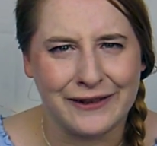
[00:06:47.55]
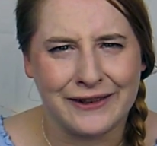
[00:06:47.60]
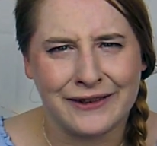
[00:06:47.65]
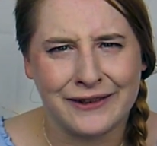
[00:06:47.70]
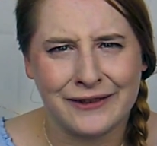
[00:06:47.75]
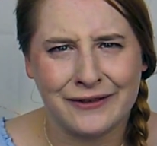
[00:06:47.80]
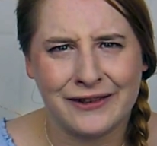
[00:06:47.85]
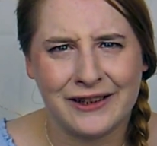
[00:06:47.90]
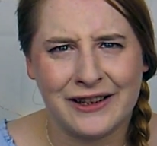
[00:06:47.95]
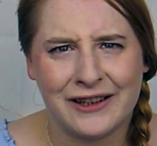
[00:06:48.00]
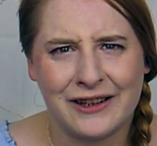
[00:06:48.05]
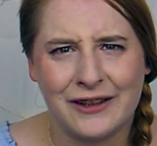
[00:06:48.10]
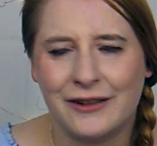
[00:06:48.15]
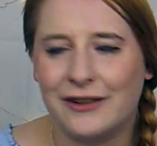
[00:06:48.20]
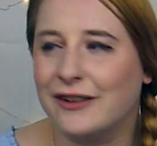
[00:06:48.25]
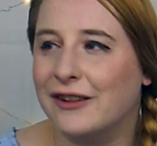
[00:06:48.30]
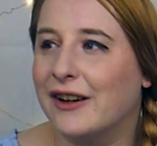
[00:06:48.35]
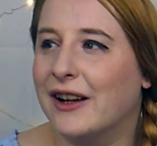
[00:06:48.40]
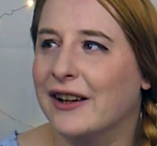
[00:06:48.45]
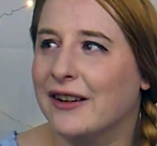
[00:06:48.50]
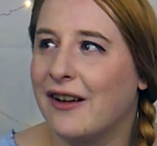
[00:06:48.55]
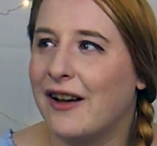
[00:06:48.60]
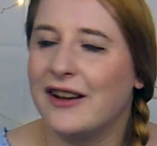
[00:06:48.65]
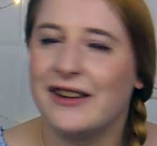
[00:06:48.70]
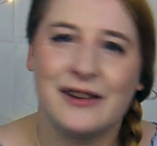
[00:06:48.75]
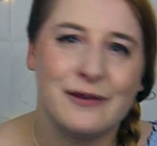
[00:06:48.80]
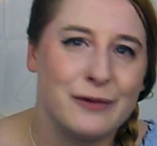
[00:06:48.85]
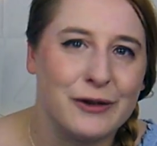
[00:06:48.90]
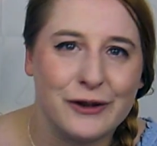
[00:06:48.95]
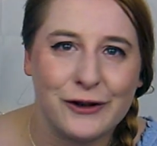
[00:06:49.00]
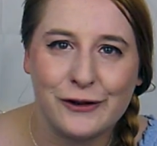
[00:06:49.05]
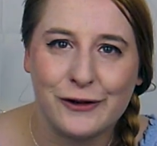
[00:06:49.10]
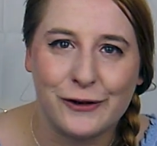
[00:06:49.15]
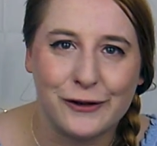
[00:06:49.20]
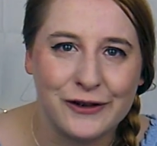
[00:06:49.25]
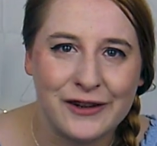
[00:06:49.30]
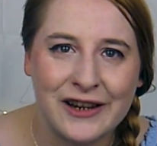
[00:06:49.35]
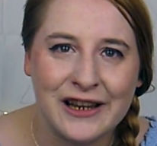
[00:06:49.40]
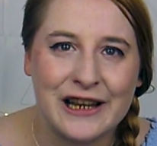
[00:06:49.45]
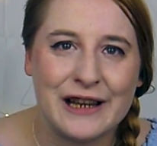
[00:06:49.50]
It's really cool, and I did want to
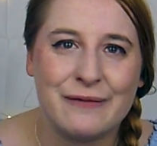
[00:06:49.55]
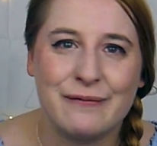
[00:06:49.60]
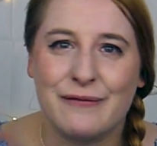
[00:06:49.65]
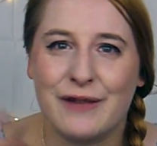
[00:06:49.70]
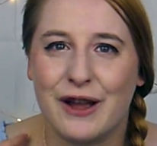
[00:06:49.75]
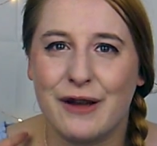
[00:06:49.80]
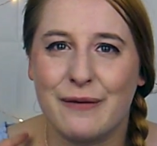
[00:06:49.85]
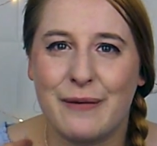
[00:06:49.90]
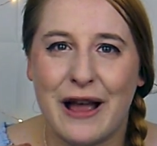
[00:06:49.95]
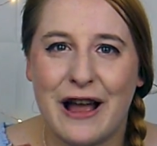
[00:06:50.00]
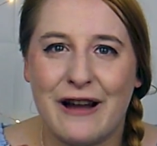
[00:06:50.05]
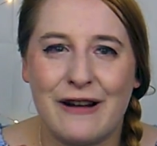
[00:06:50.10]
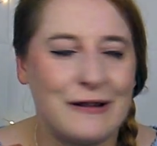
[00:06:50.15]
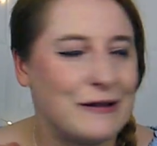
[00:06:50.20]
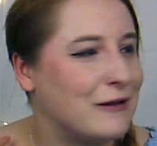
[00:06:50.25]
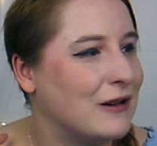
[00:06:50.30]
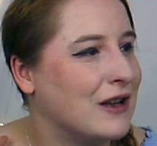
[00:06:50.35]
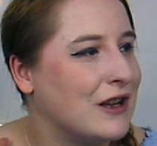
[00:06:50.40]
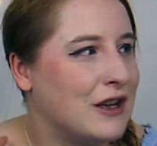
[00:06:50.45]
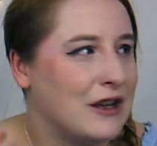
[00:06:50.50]
talk to him about